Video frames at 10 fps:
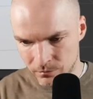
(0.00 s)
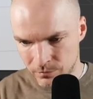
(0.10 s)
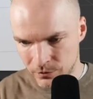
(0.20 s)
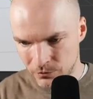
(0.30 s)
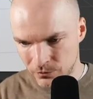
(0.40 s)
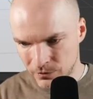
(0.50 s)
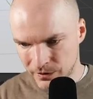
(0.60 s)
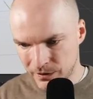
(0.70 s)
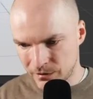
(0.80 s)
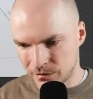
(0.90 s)
blue
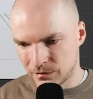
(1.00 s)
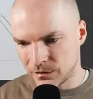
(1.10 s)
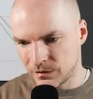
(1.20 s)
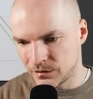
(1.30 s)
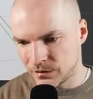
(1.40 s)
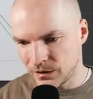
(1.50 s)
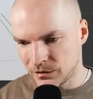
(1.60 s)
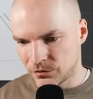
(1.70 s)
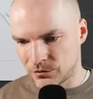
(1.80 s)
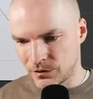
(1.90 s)
light
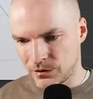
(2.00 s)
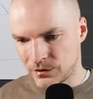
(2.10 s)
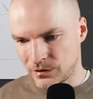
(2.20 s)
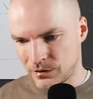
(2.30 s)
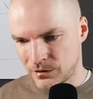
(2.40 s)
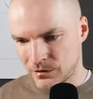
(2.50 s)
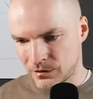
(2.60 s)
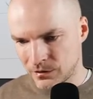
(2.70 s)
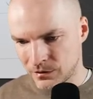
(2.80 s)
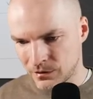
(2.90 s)
desaturated,
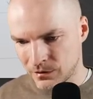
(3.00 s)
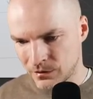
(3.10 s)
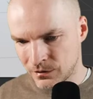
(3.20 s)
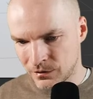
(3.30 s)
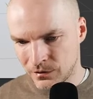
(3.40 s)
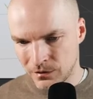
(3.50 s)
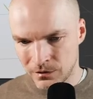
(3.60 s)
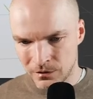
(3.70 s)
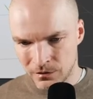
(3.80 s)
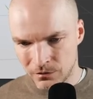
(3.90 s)

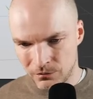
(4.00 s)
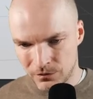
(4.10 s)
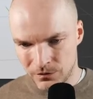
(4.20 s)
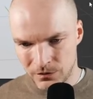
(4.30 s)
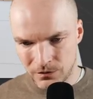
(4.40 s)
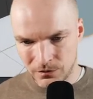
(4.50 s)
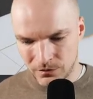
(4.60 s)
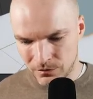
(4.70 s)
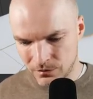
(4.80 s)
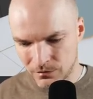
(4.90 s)
which
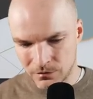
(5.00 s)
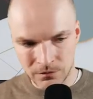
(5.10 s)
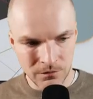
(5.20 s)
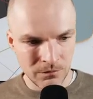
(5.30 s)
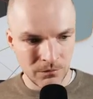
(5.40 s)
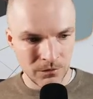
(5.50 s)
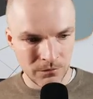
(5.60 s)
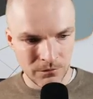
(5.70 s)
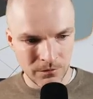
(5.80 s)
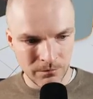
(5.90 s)
is one
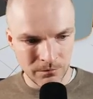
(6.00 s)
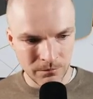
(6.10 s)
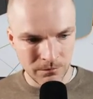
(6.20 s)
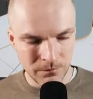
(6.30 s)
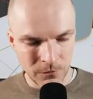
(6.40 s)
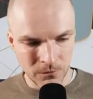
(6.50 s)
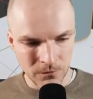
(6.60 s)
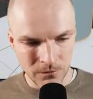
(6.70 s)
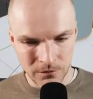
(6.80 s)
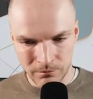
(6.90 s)
of the
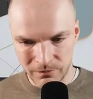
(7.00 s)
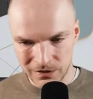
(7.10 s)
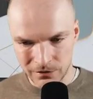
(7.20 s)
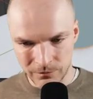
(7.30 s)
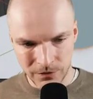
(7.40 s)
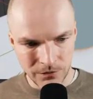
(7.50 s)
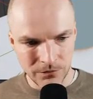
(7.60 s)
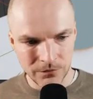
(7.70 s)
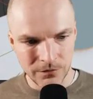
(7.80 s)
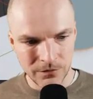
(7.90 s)
core metal
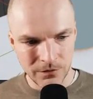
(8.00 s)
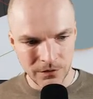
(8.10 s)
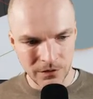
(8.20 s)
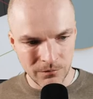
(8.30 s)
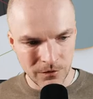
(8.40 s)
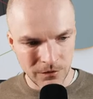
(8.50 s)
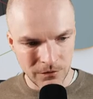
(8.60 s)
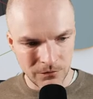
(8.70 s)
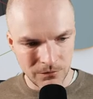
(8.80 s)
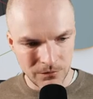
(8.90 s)
materials in the game that I
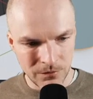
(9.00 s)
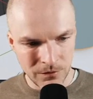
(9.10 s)
use.